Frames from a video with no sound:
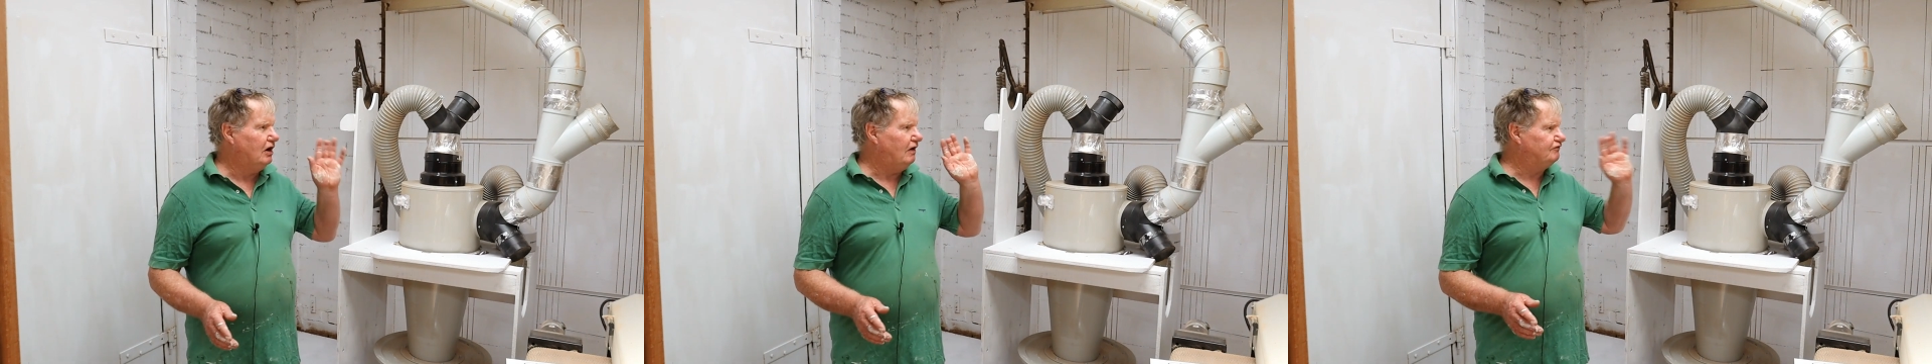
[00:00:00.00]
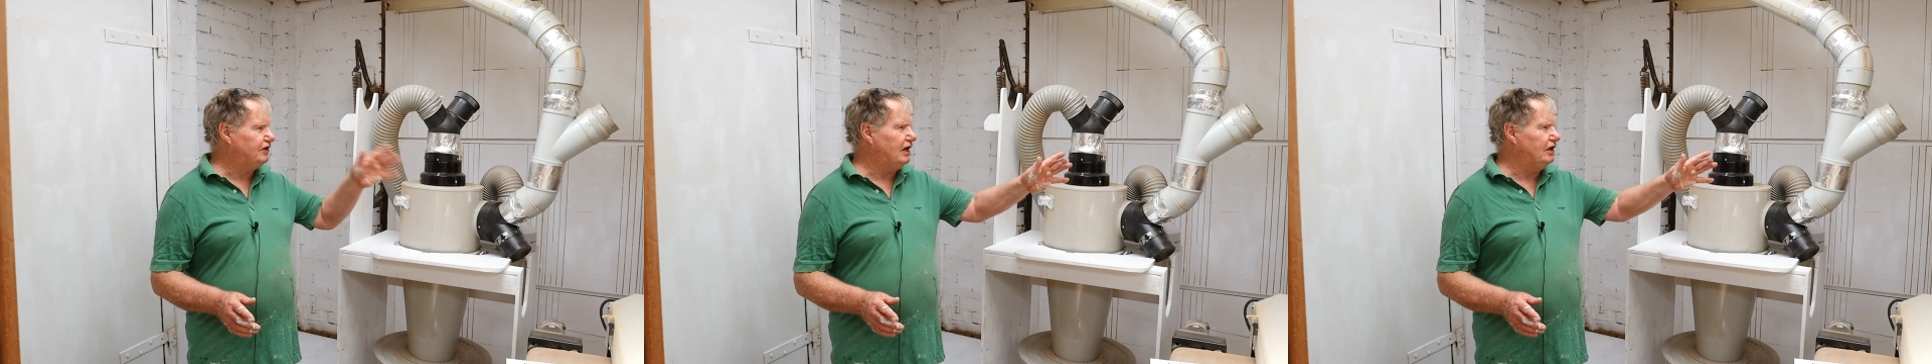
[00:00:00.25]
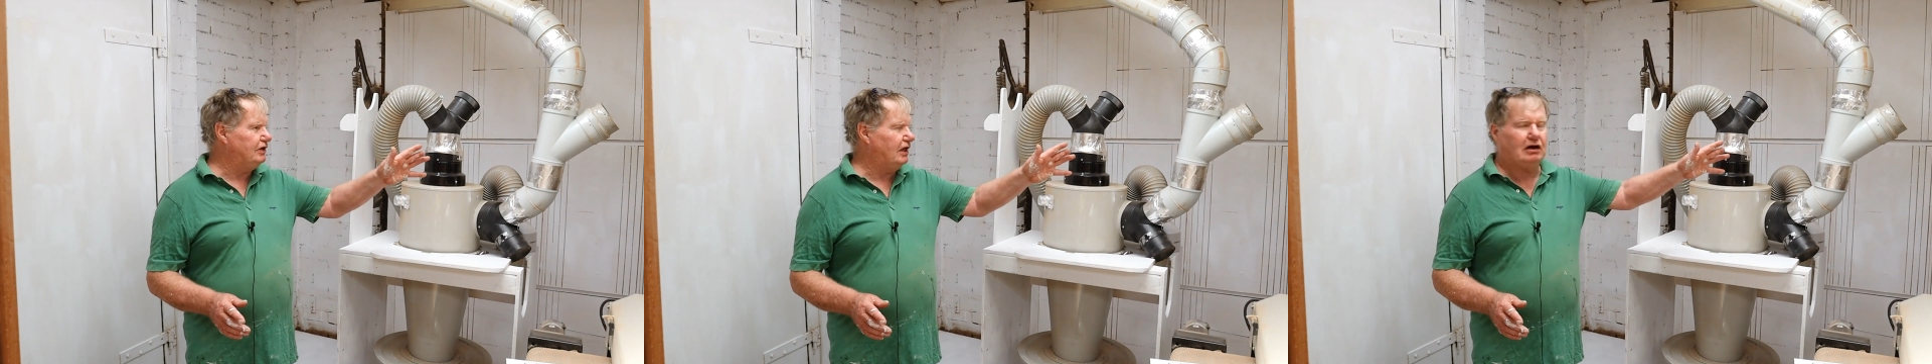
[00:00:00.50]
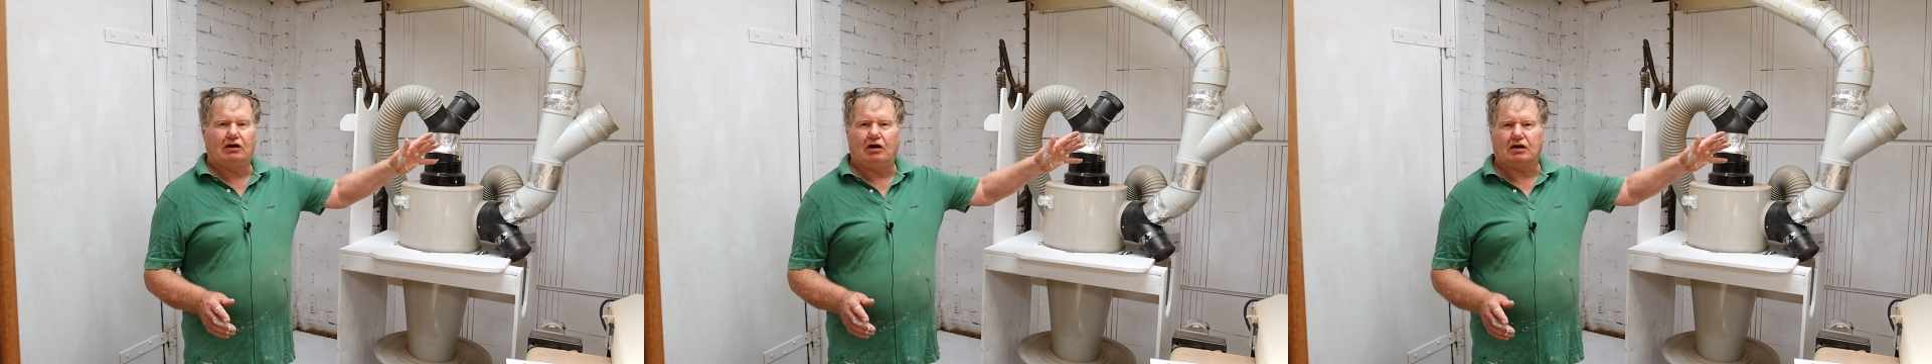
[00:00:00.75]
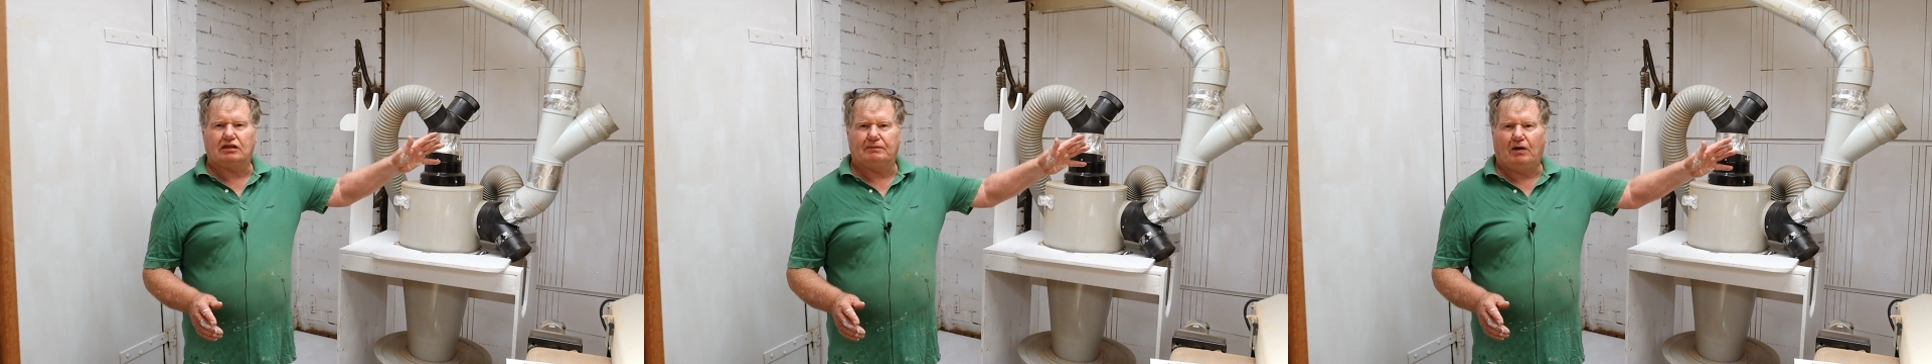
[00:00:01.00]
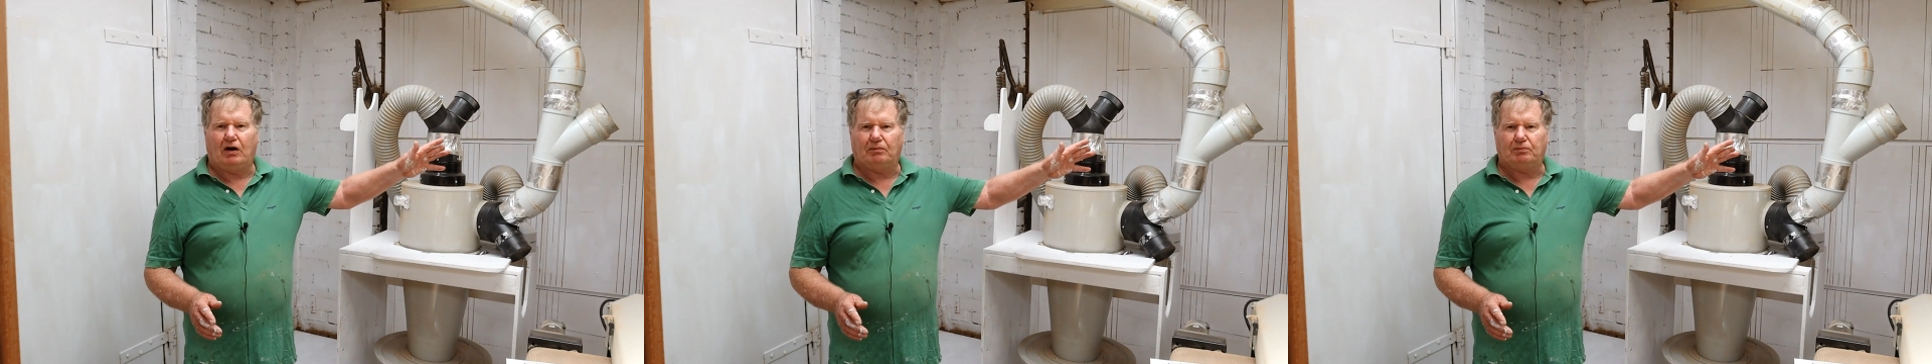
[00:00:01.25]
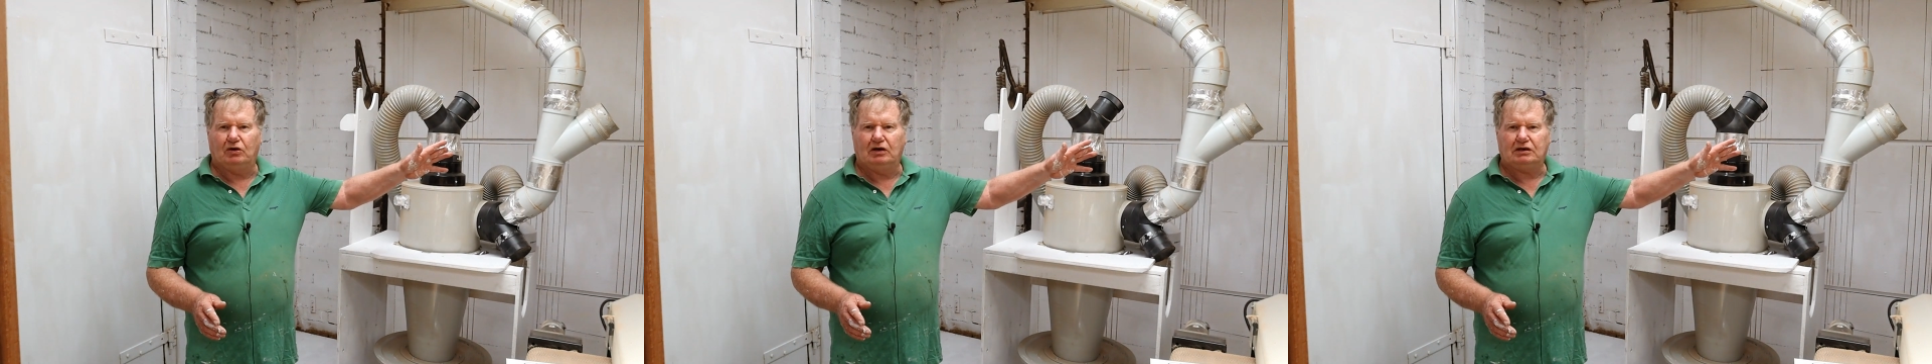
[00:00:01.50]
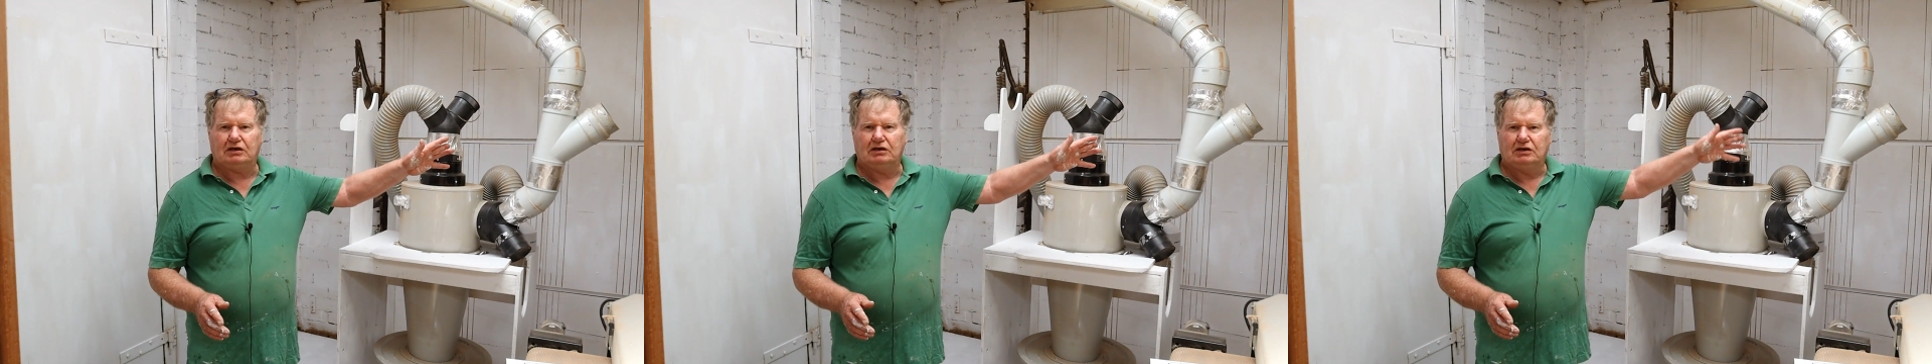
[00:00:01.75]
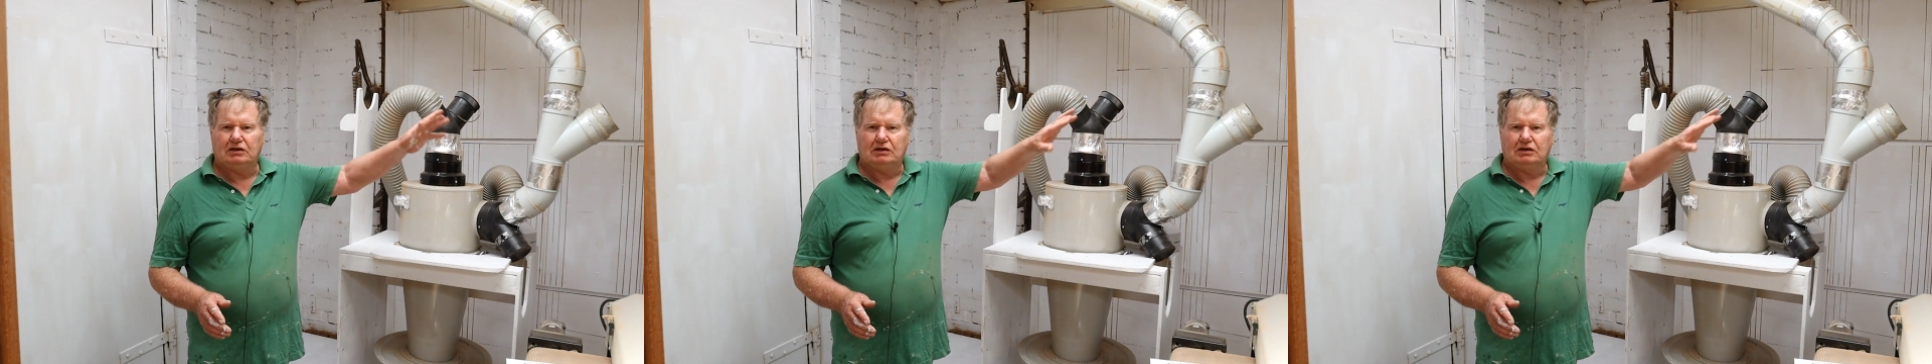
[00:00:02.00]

I've taken down a lot of the pipe work